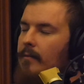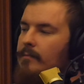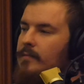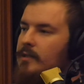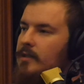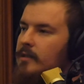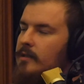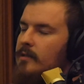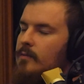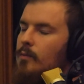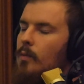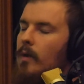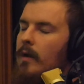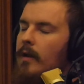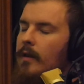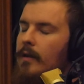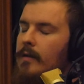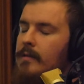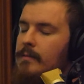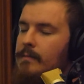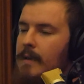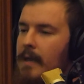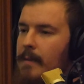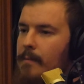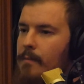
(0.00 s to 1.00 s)
She's one of
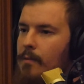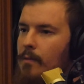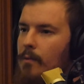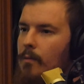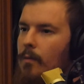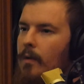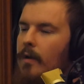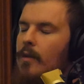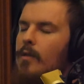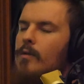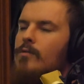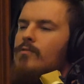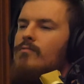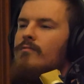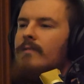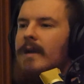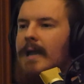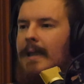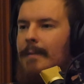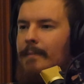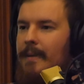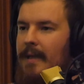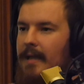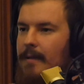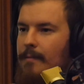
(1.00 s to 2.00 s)
those people, one of those
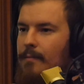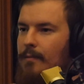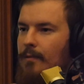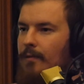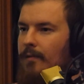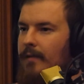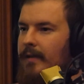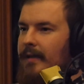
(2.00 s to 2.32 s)
rare people